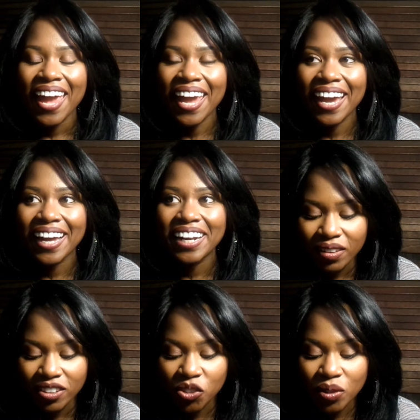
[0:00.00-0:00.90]
and
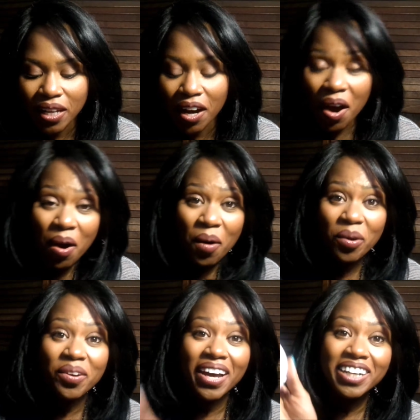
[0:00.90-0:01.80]
she was like, oh,
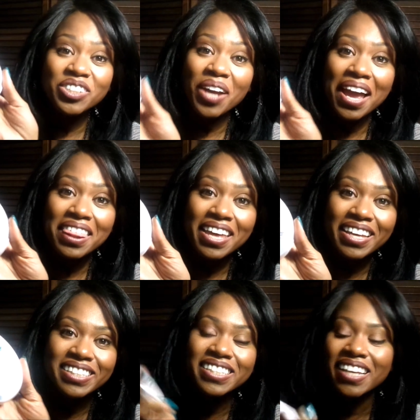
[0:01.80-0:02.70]
you gotta try
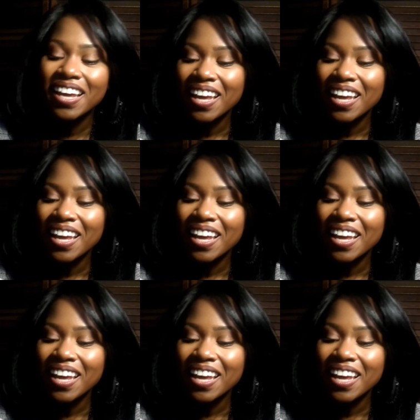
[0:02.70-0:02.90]
this.